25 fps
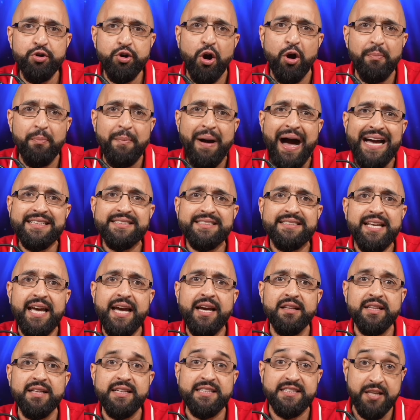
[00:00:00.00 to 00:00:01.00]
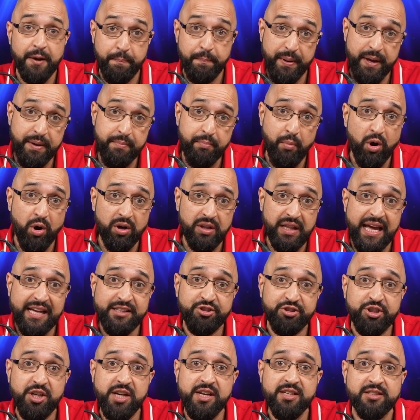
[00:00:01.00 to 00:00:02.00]
your mind daily to be more
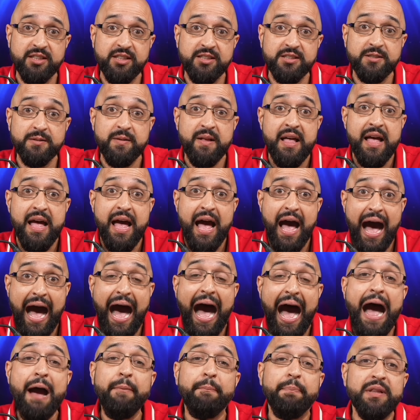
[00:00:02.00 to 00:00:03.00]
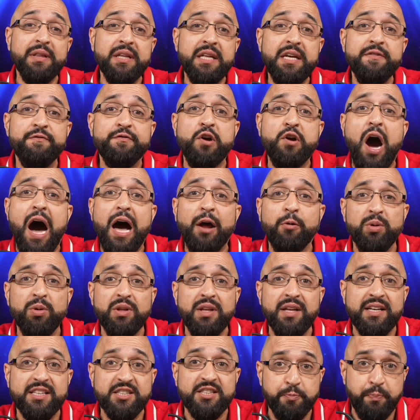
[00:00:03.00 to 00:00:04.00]
like Jesus, I believe God
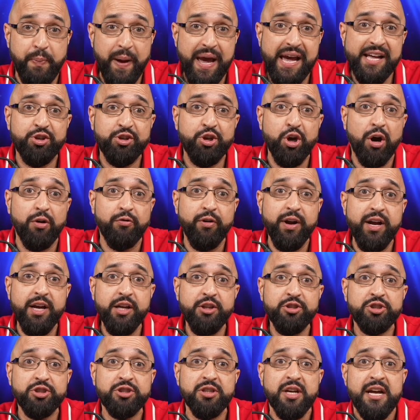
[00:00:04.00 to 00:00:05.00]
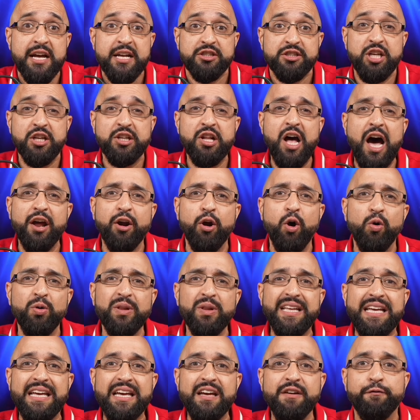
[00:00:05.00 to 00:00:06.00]
will expand your reach to not
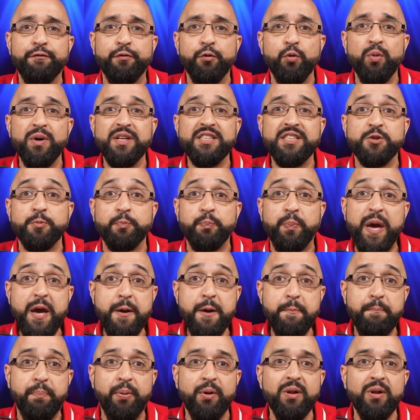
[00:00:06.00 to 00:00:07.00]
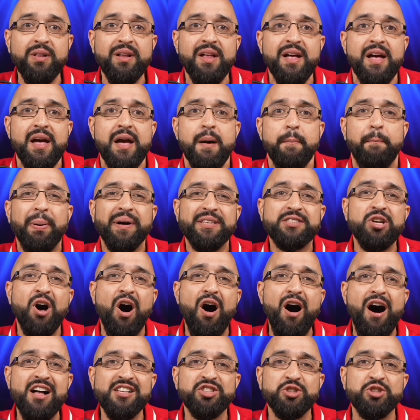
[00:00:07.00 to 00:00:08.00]
only influence people, but to
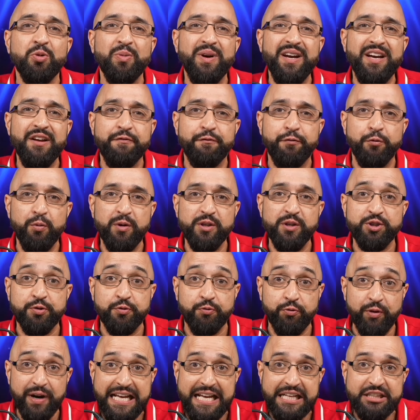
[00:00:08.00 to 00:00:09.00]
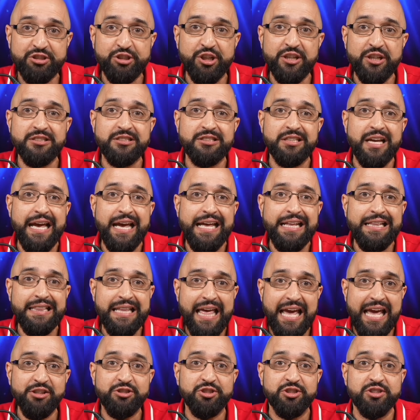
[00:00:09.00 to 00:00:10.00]
also influence regions and
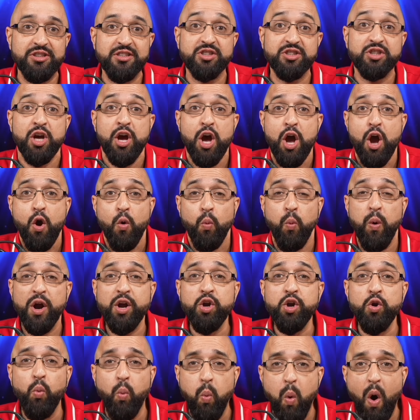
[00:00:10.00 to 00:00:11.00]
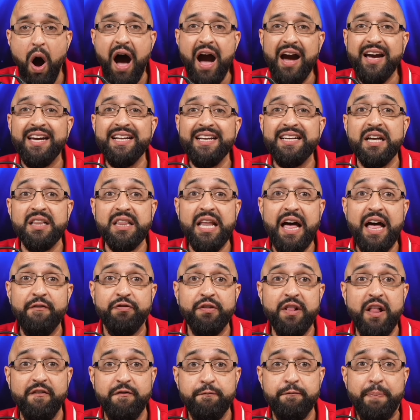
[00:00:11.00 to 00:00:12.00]
nations where you walk in a
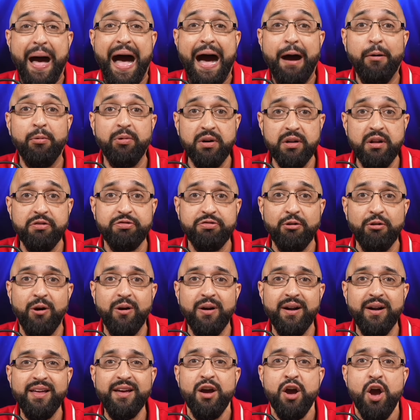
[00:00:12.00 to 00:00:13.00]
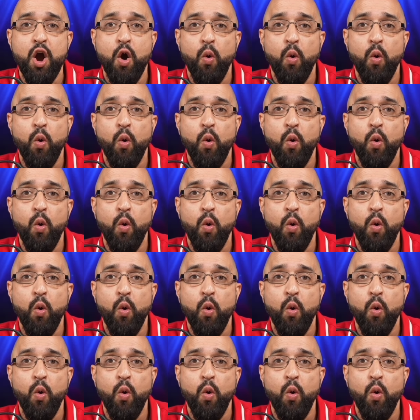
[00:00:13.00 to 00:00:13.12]
level of power and authority